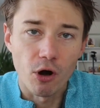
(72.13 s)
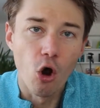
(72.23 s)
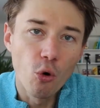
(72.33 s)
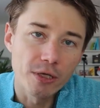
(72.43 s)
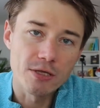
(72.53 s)

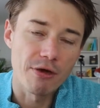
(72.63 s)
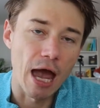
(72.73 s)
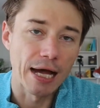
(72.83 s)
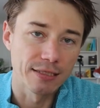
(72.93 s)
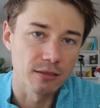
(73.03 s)
who is the
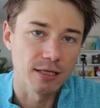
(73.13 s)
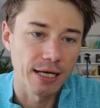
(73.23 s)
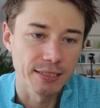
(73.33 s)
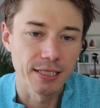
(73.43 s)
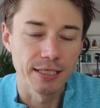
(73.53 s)
ideal
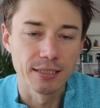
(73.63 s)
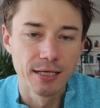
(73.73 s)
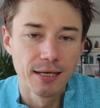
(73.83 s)
candidate.